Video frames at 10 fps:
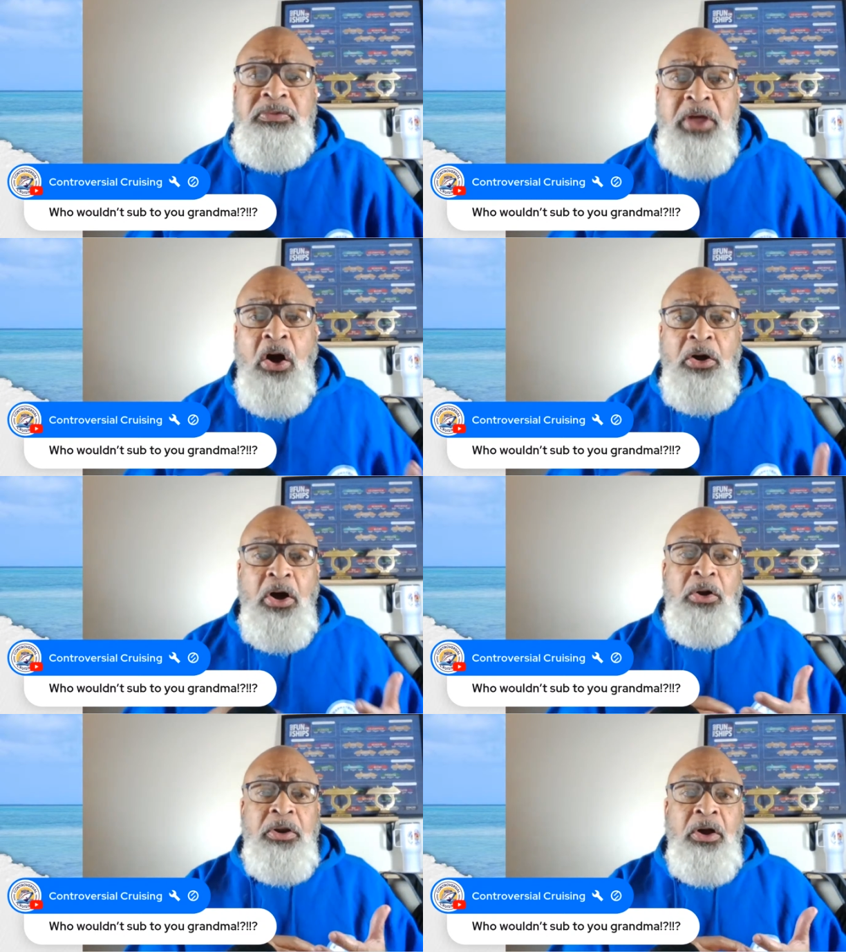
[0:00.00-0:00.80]

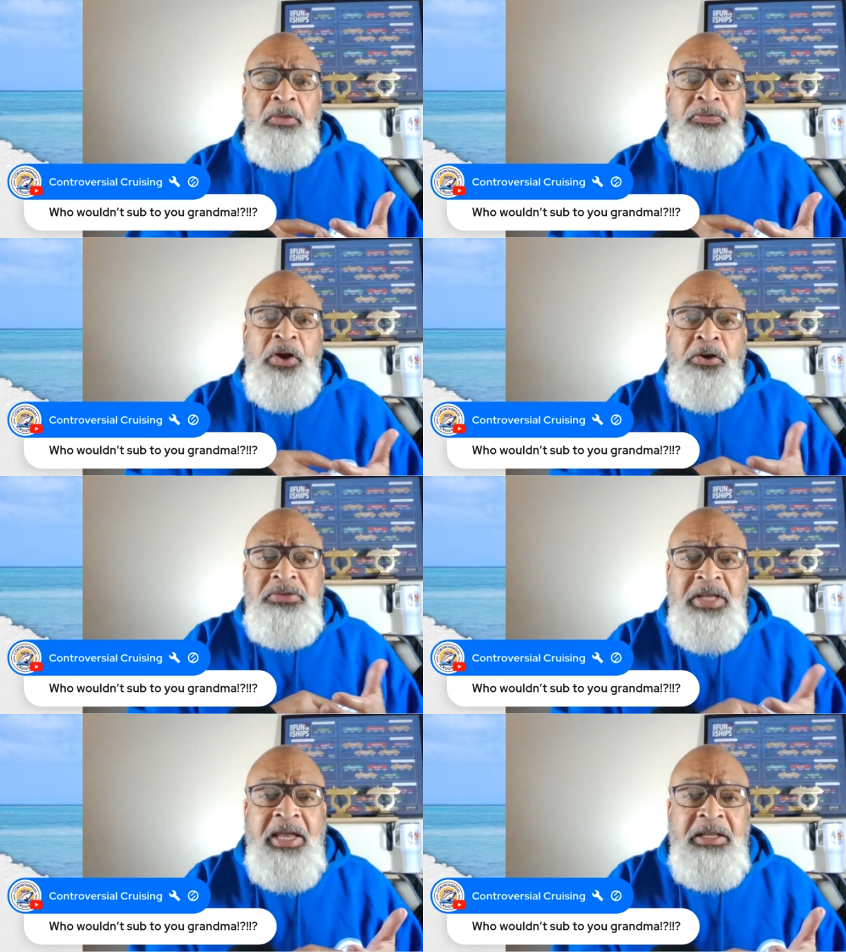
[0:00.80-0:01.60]
on
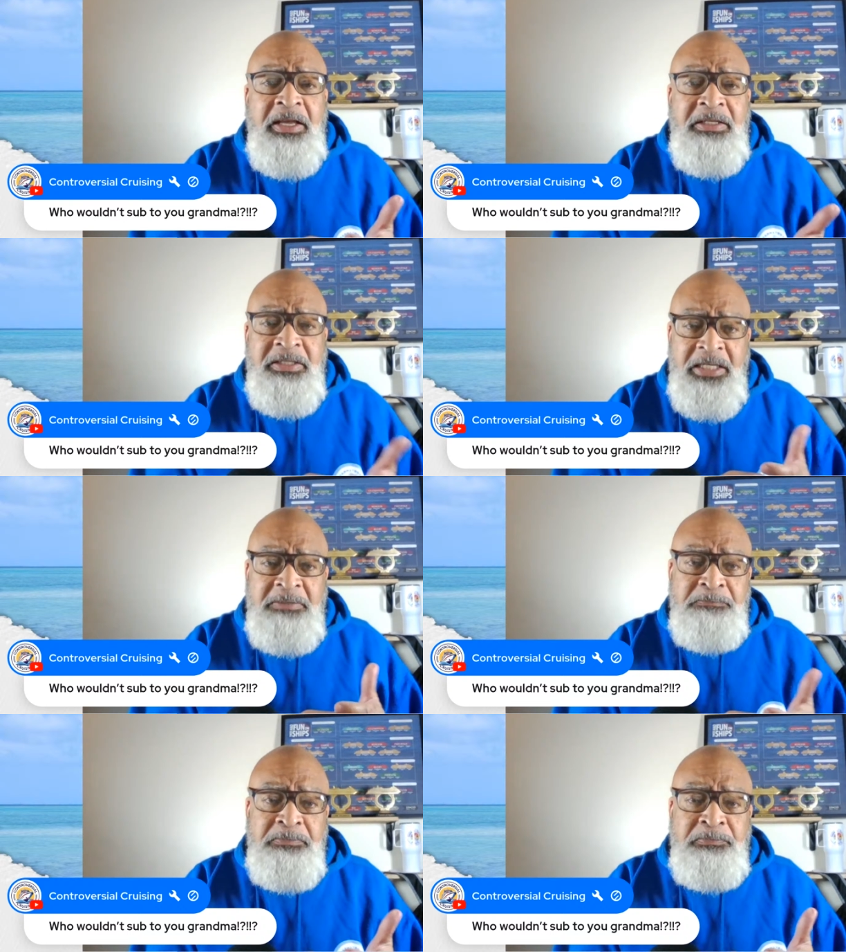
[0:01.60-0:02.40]
Thursday at 6
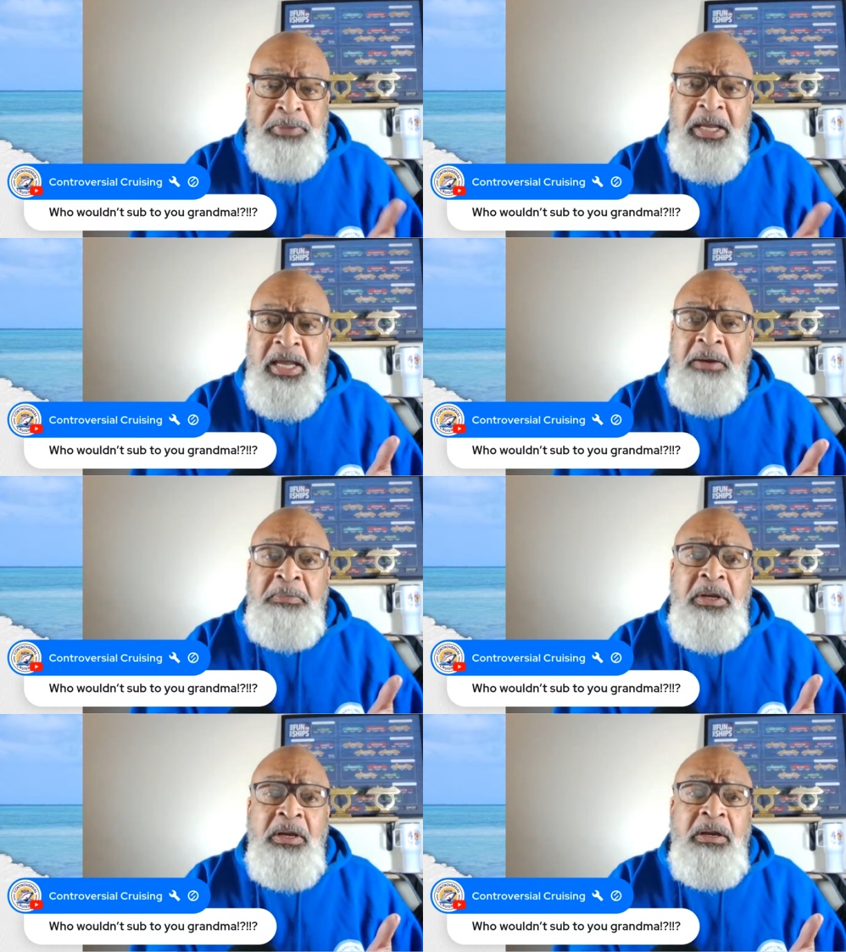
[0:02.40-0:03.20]

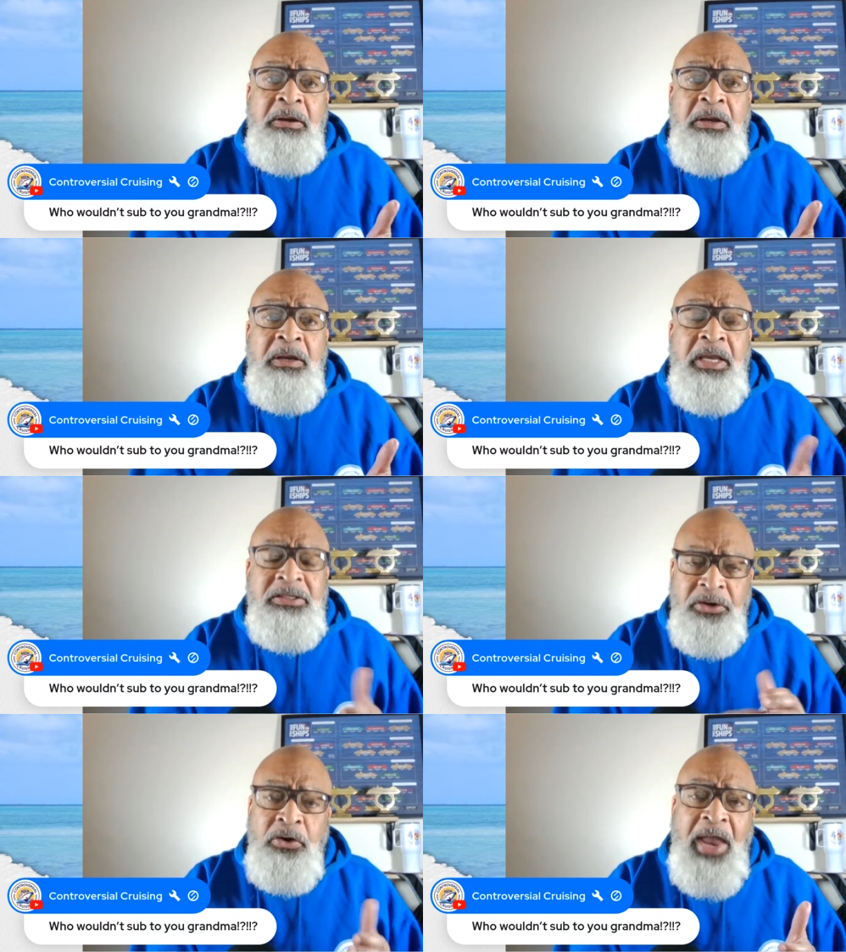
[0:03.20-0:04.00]
p.m., he's
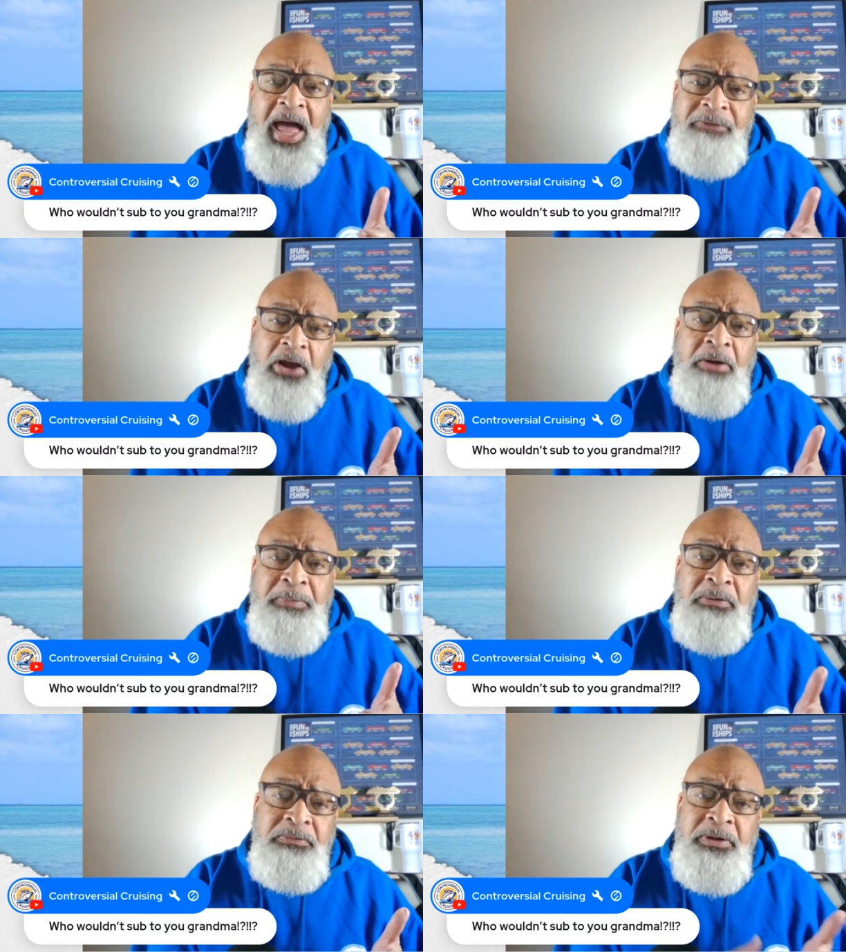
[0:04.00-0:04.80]
going to go live talking
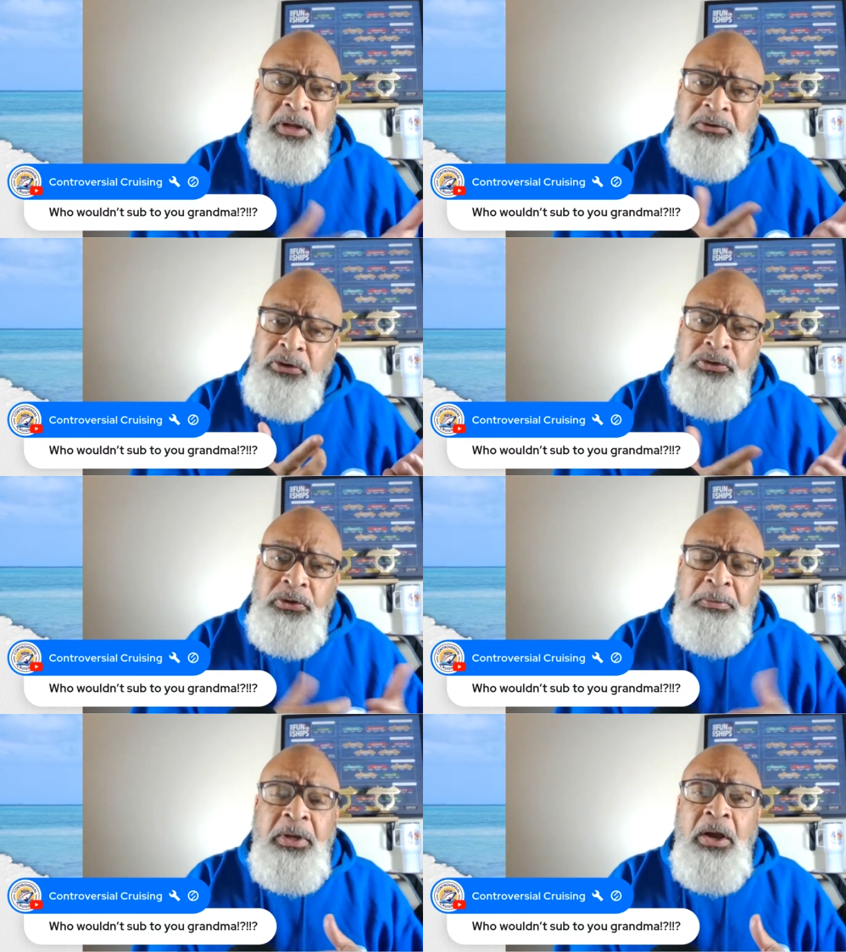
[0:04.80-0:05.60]
about
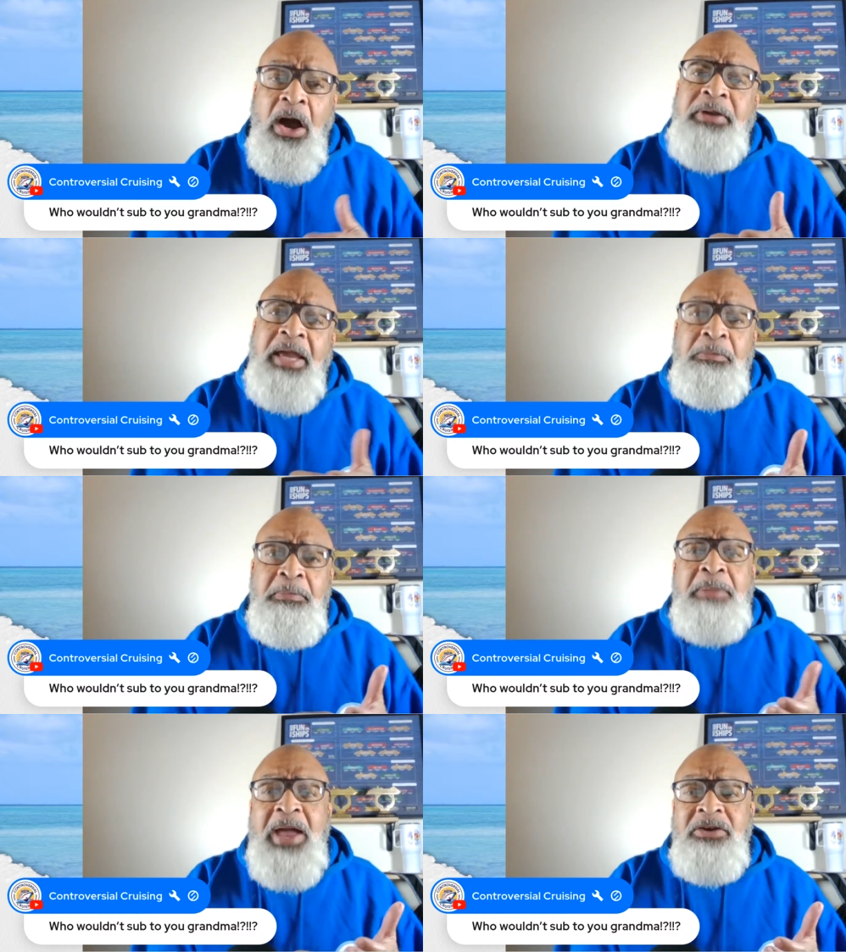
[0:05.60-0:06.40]
YouTube. Okay,
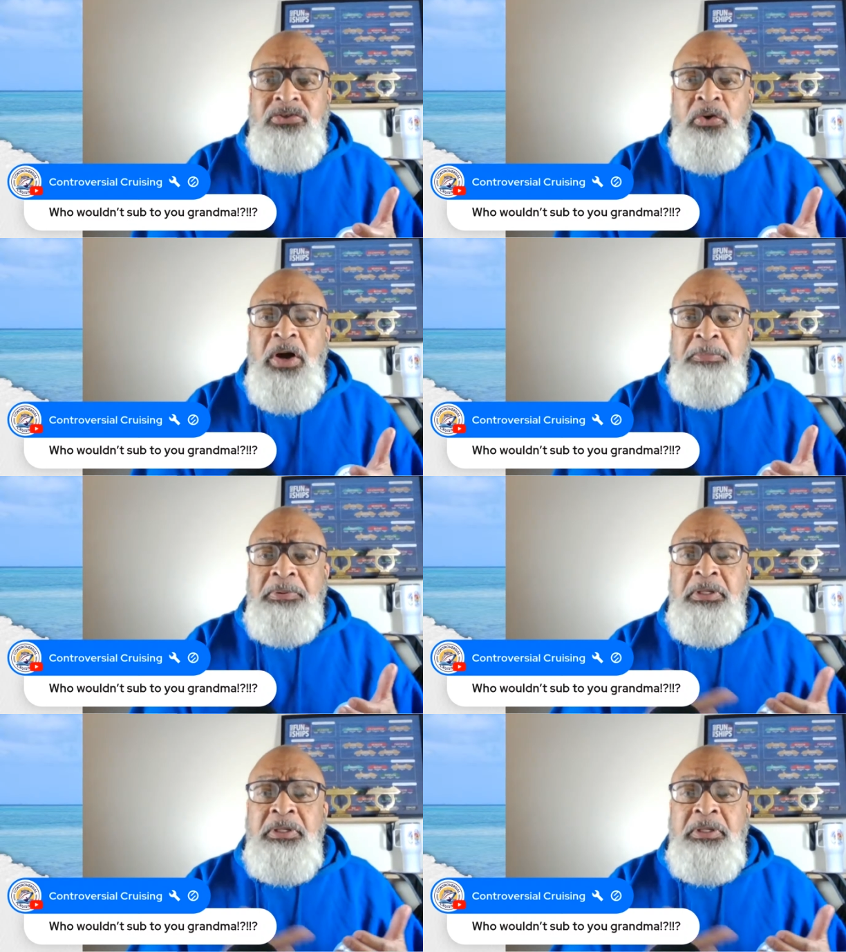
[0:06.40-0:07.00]
maybe I'll show up.